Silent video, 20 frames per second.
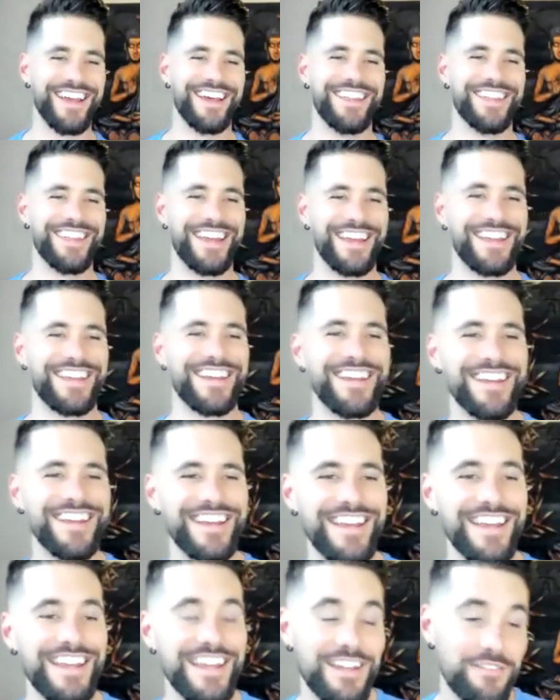like,
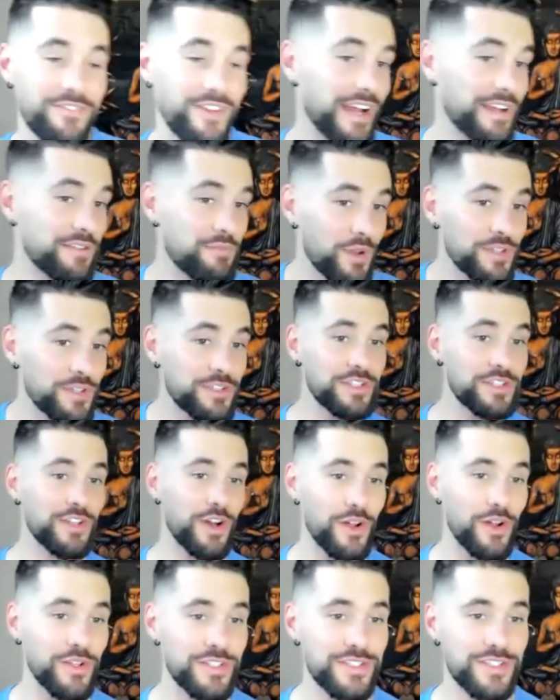in absolutely. fact, most
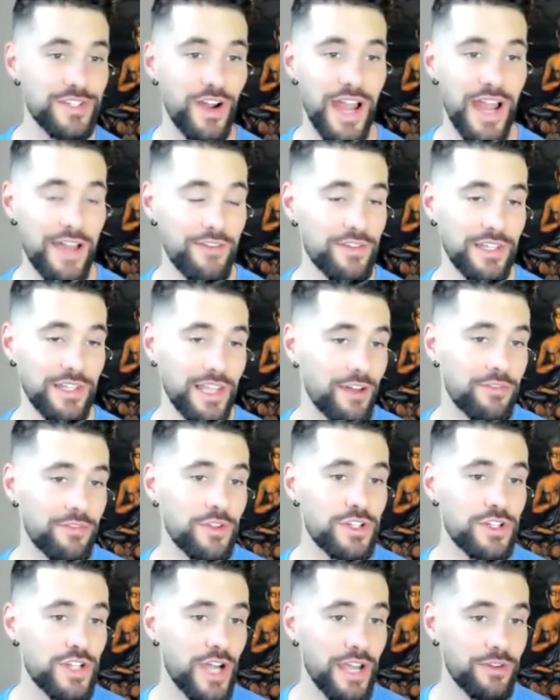adults haven't left
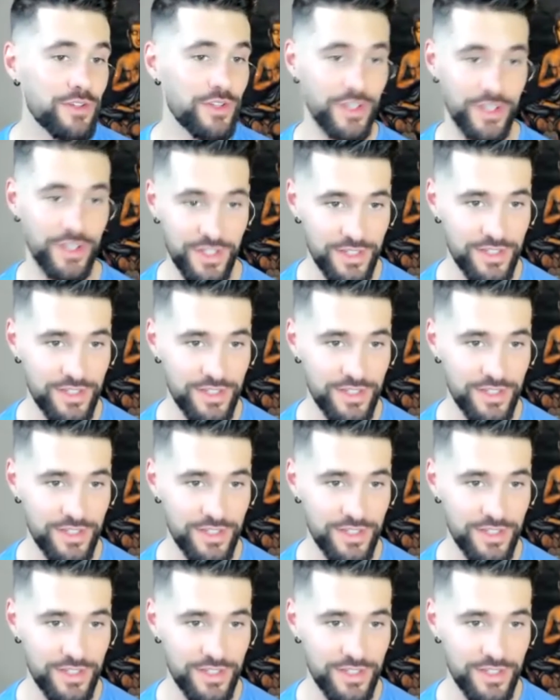their childhood